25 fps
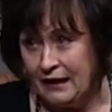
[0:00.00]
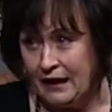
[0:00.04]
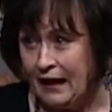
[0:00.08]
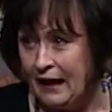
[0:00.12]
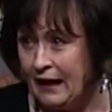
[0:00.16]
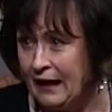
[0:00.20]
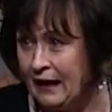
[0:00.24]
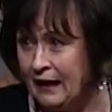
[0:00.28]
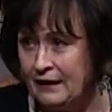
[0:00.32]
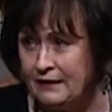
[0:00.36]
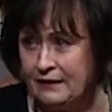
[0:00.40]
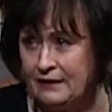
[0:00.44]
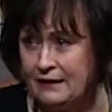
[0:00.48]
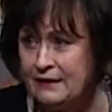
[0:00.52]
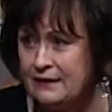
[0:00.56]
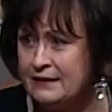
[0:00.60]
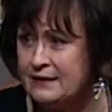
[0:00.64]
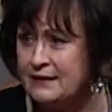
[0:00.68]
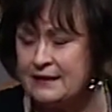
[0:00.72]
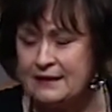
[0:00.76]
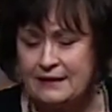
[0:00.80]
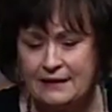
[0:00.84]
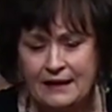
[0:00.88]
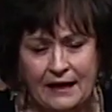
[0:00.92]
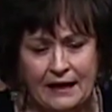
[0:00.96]
and in
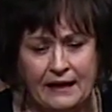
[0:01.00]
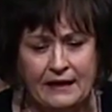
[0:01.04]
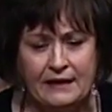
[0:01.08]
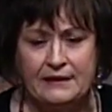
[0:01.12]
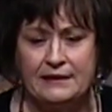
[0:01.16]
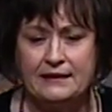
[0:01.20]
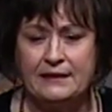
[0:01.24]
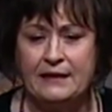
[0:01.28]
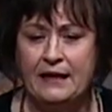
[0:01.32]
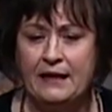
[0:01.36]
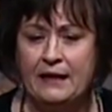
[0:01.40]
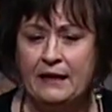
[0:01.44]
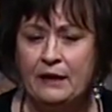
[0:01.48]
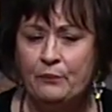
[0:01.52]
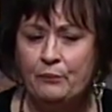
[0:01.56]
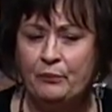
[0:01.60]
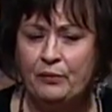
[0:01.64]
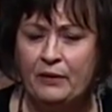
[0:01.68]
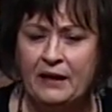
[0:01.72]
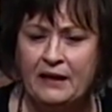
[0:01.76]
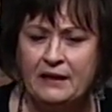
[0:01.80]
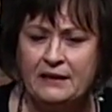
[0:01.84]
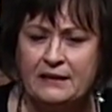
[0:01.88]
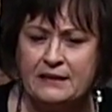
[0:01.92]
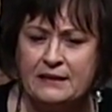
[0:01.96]
states and in
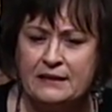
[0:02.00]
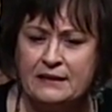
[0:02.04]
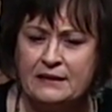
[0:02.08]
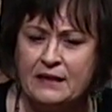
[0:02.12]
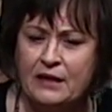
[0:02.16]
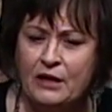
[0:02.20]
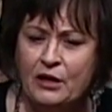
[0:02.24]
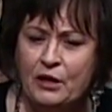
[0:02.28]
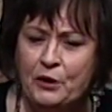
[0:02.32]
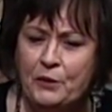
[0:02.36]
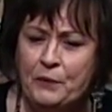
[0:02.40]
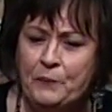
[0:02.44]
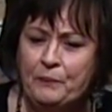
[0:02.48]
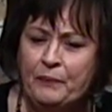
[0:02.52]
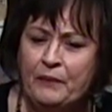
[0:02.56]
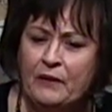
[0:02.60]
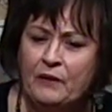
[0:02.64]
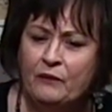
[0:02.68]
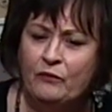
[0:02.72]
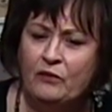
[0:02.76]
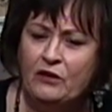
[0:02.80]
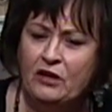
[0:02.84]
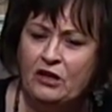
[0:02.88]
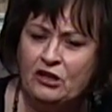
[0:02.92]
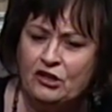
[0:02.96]
places.
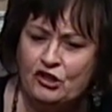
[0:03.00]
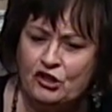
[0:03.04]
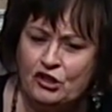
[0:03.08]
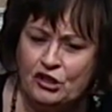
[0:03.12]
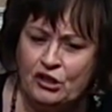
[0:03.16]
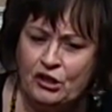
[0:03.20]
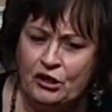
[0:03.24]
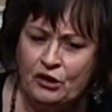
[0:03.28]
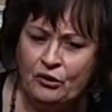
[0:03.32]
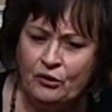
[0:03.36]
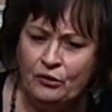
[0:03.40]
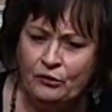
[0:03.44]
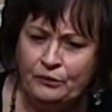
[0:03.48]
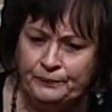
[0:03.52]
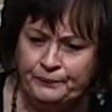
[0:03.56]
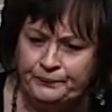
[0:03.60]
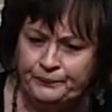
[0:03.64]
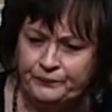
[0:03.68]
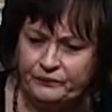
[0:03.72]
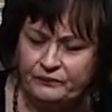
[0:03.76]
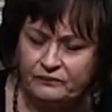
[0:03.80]
This year,